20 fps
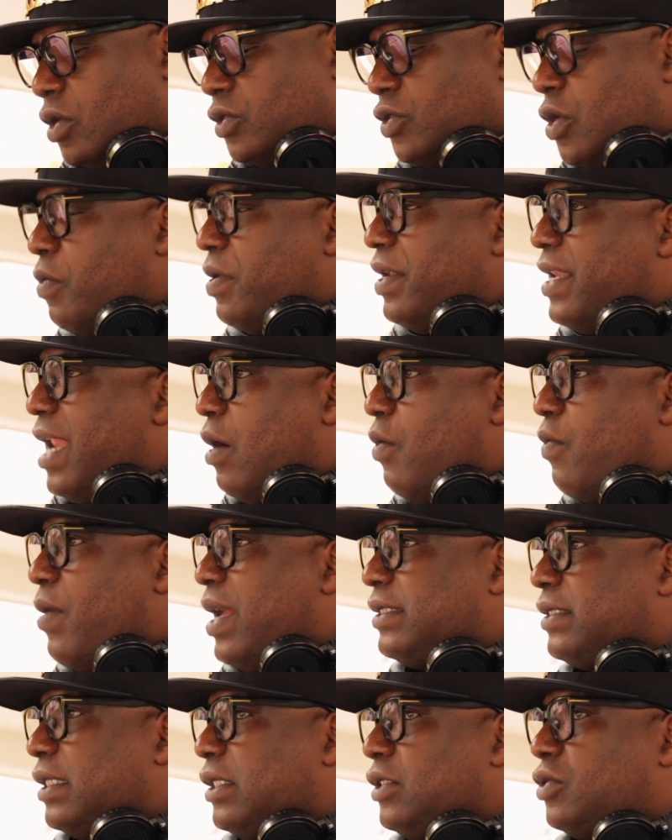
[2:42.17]
So we now
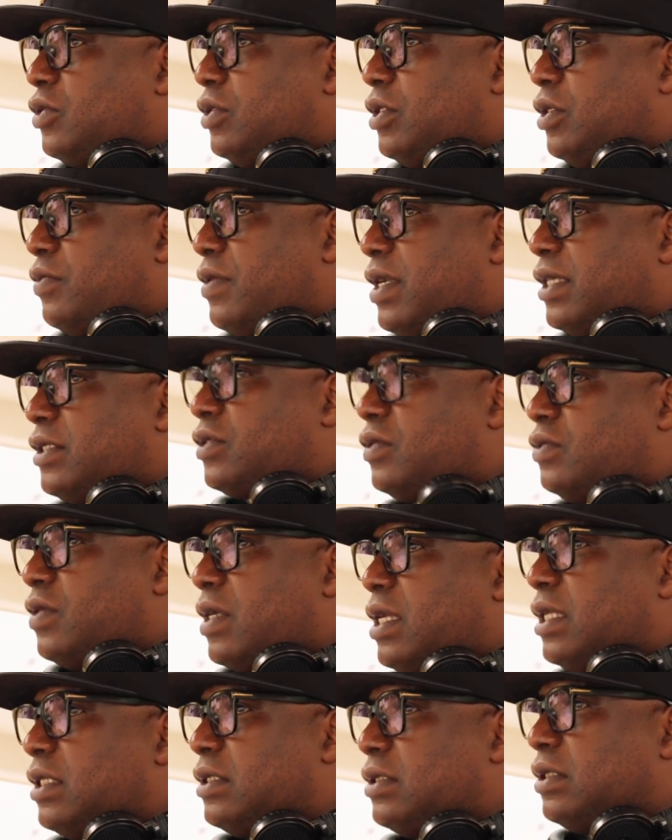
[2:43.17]
went into the
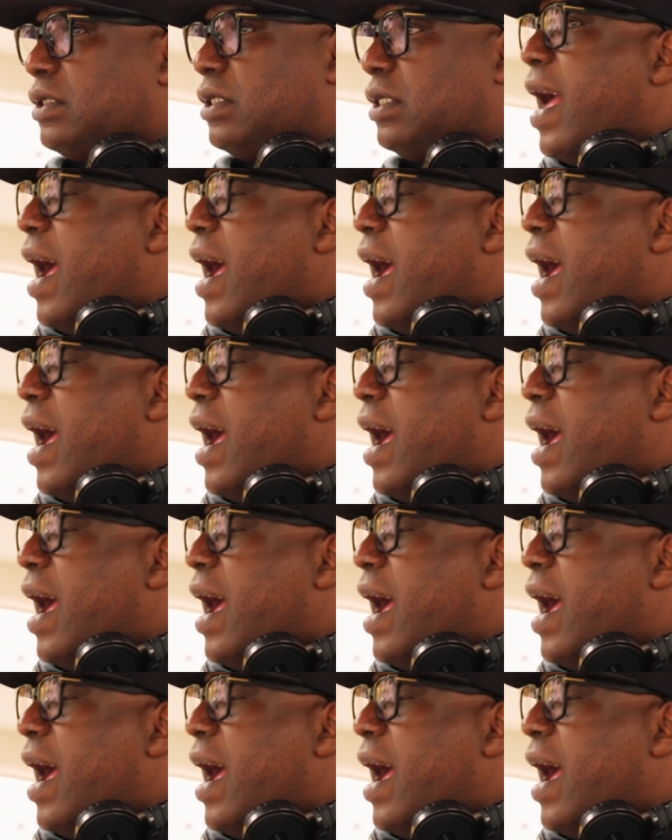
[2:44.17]
restaurant